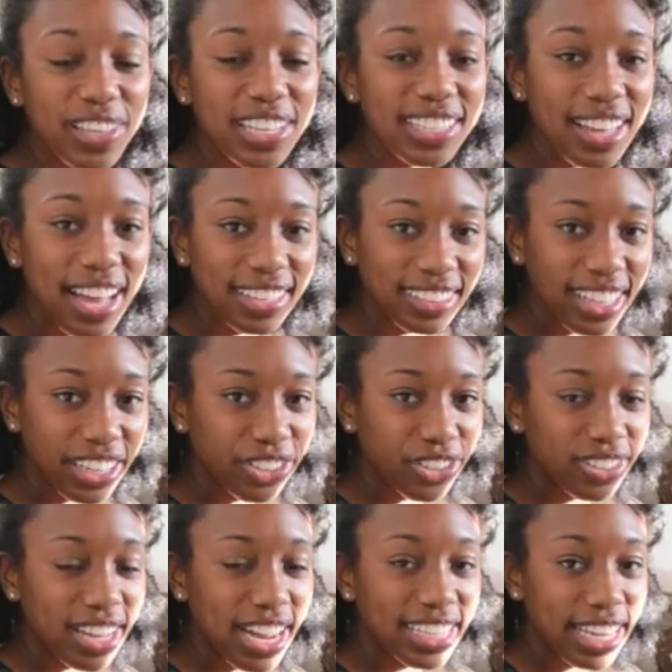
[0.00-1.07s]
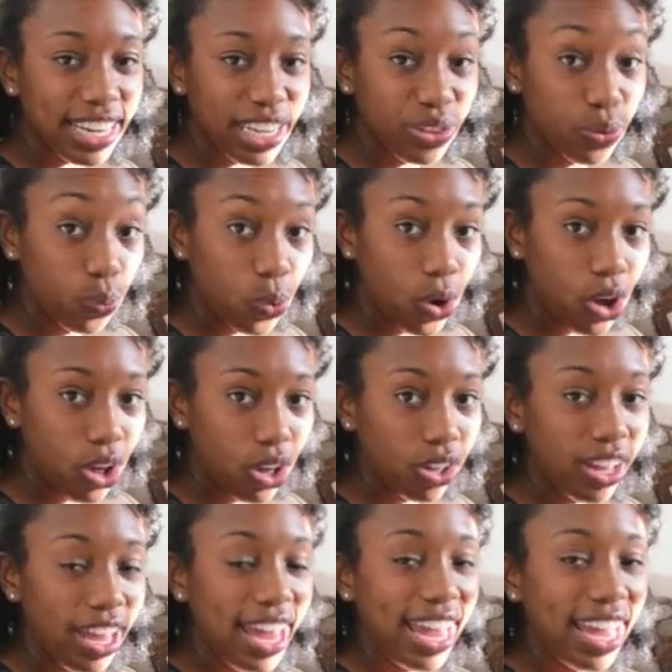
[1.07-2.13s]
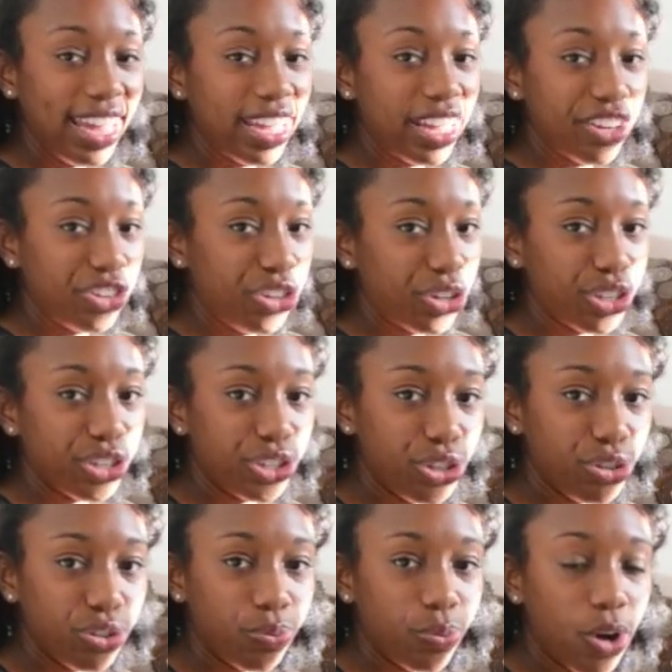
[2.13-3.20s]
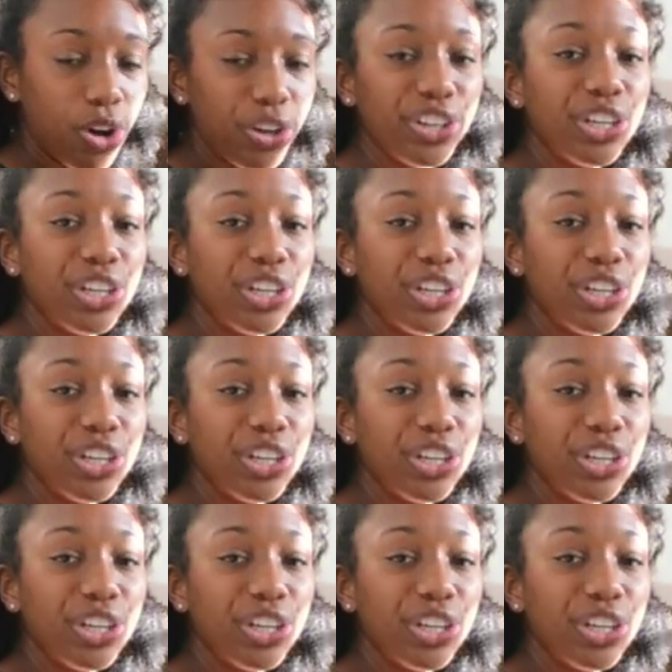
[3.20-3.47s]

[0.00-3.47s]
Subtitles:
this last exercise, I need the wall, and you can just use the wall.